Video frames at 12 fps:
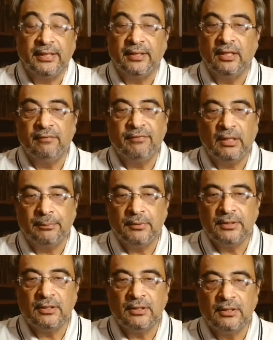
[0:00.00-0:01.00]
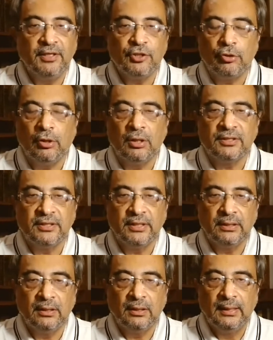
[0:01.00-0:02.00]
and give that person a very strong
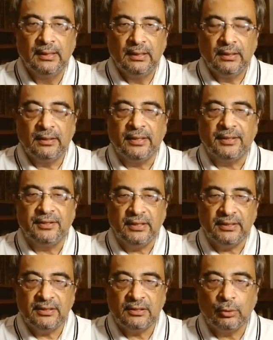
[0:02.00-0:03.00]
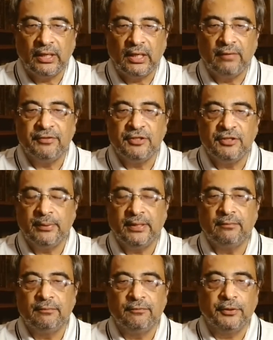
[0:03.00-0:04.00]
signal that yes you have respect
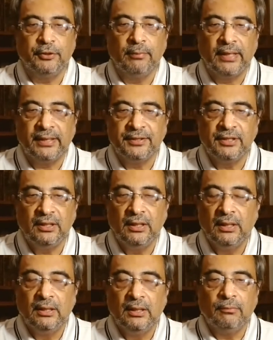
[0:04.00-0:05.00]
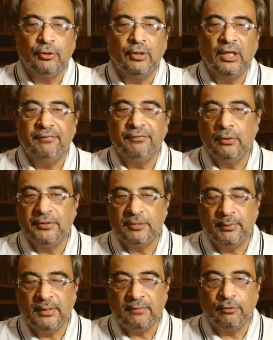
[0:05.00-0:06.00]
for humanity but you have no
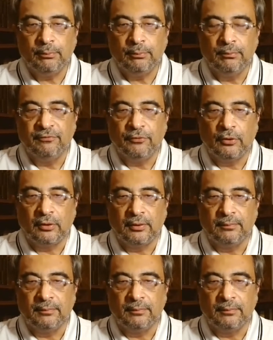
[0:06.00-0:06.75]
respect for for